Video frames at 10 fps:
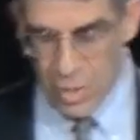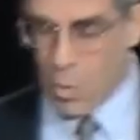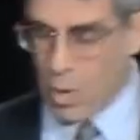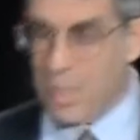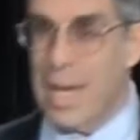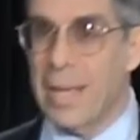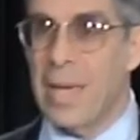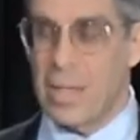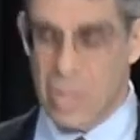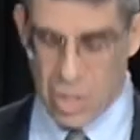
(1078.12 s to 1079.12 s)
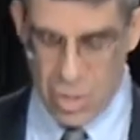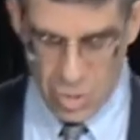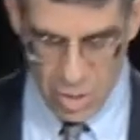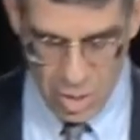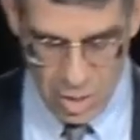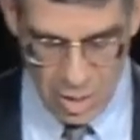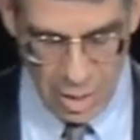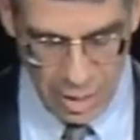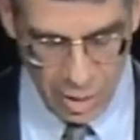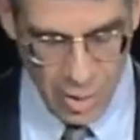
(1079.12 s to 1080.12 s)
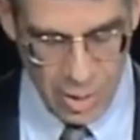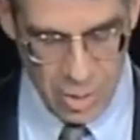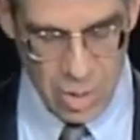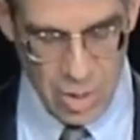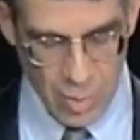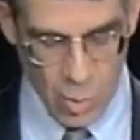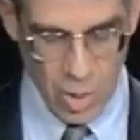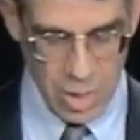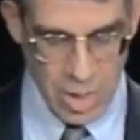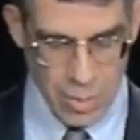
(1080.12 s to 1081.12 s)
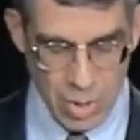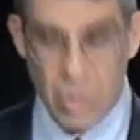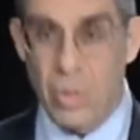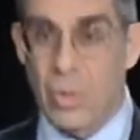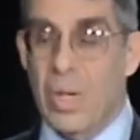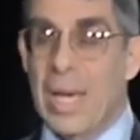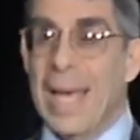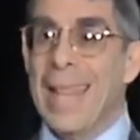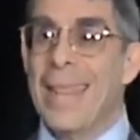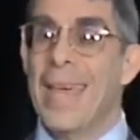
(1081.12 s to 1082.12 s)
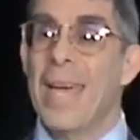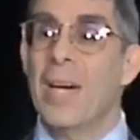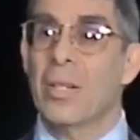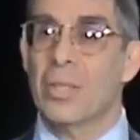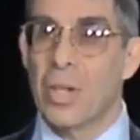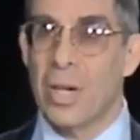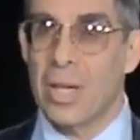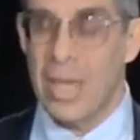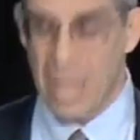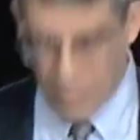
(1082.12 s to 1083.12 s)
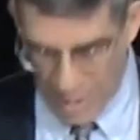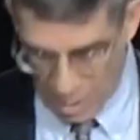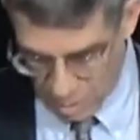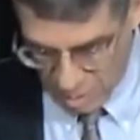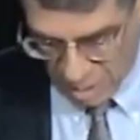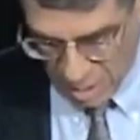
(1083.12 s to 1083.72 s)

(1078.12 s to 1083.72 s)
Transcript: they want to take the unsecured creditors, number one. Number two, they are talking about